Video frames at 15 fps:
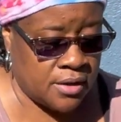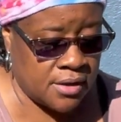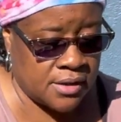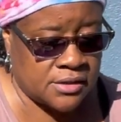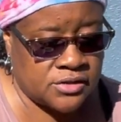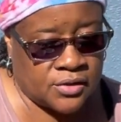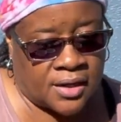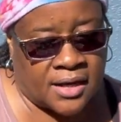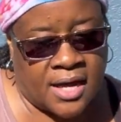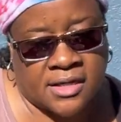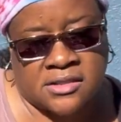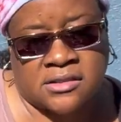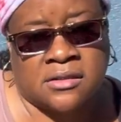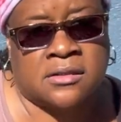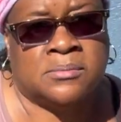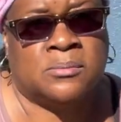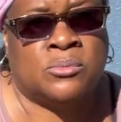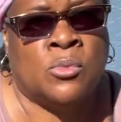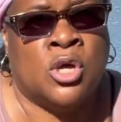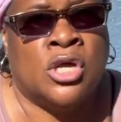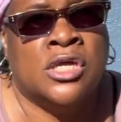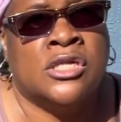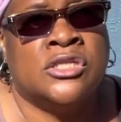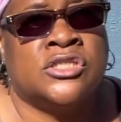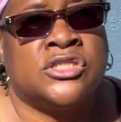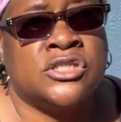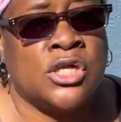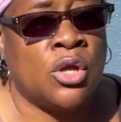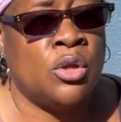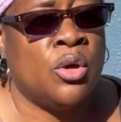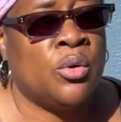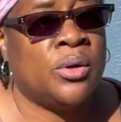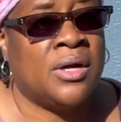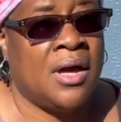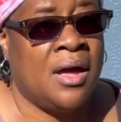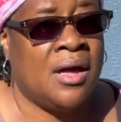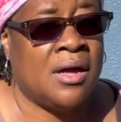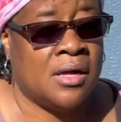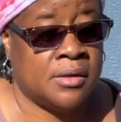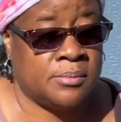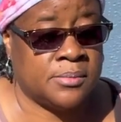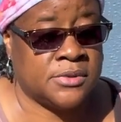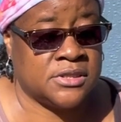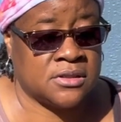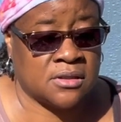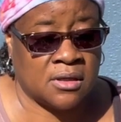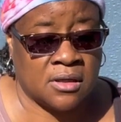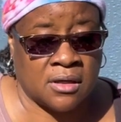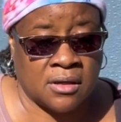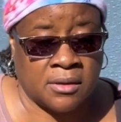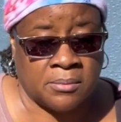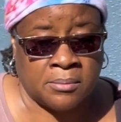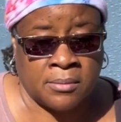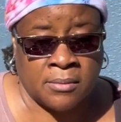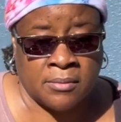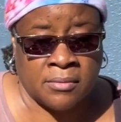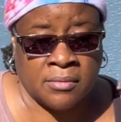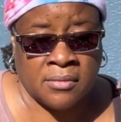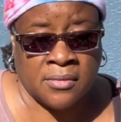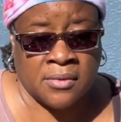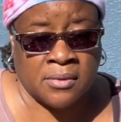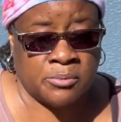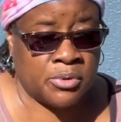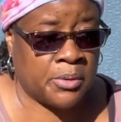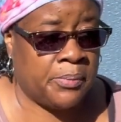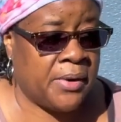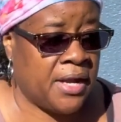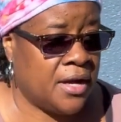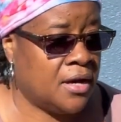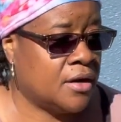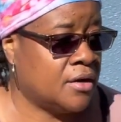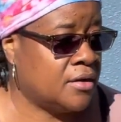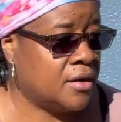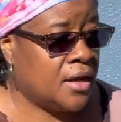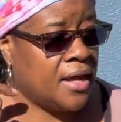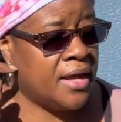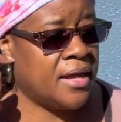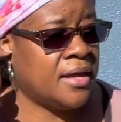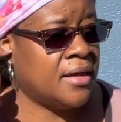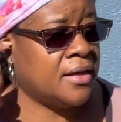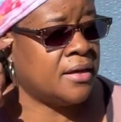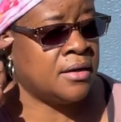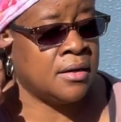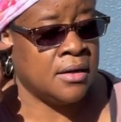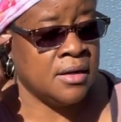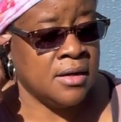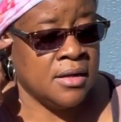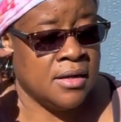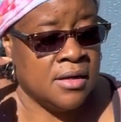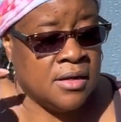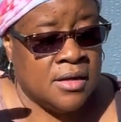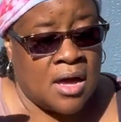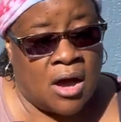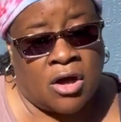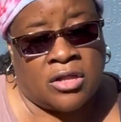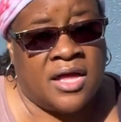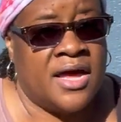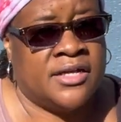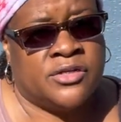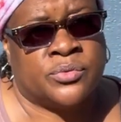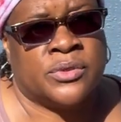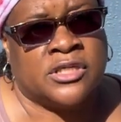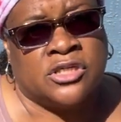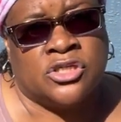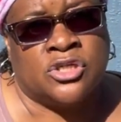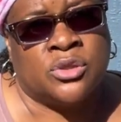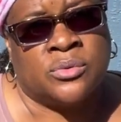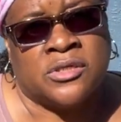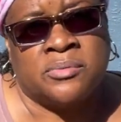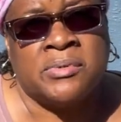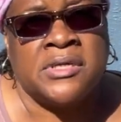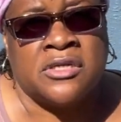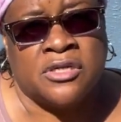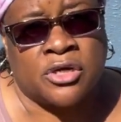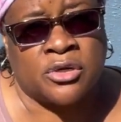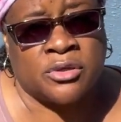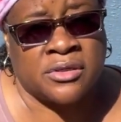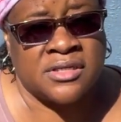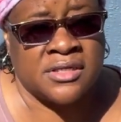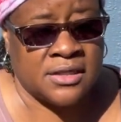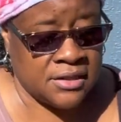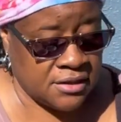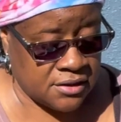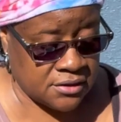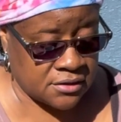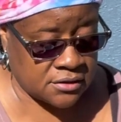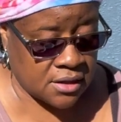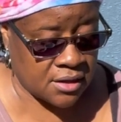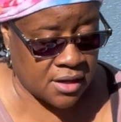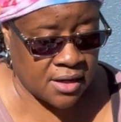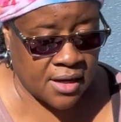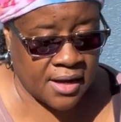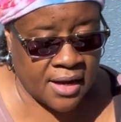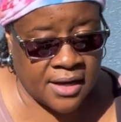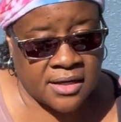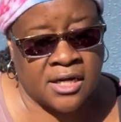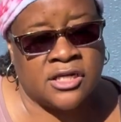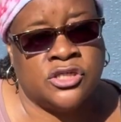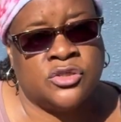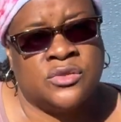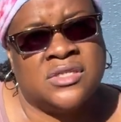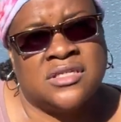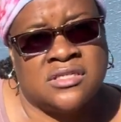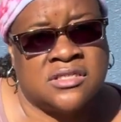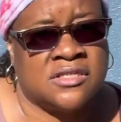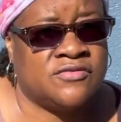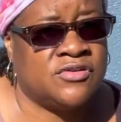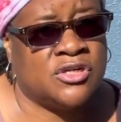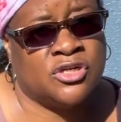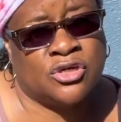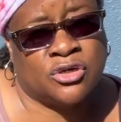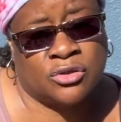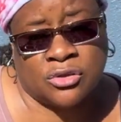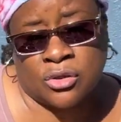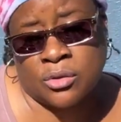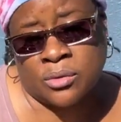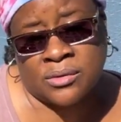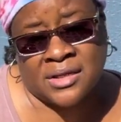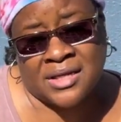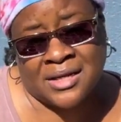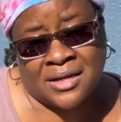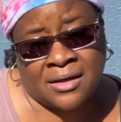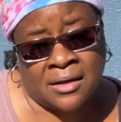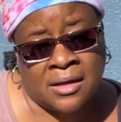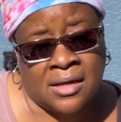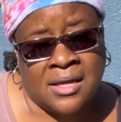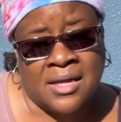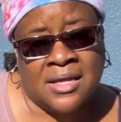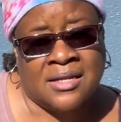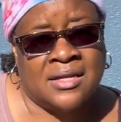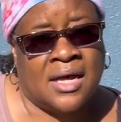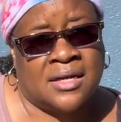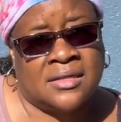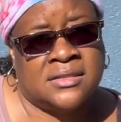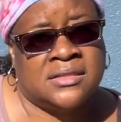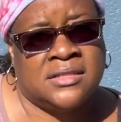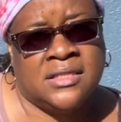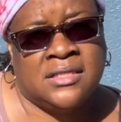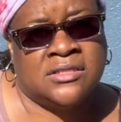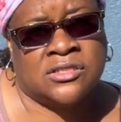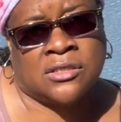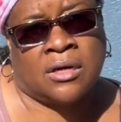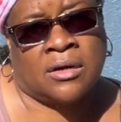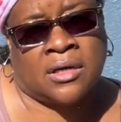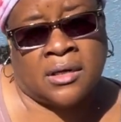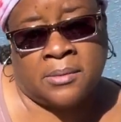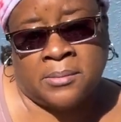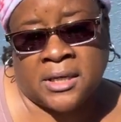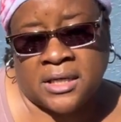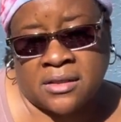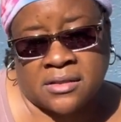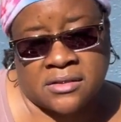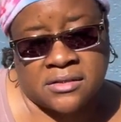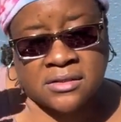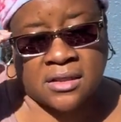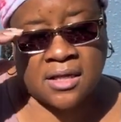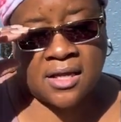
So I got some solo cups prepared, and all I had to really do was put dirt in these, and I used this sifted dirt only, not a seed starting mix.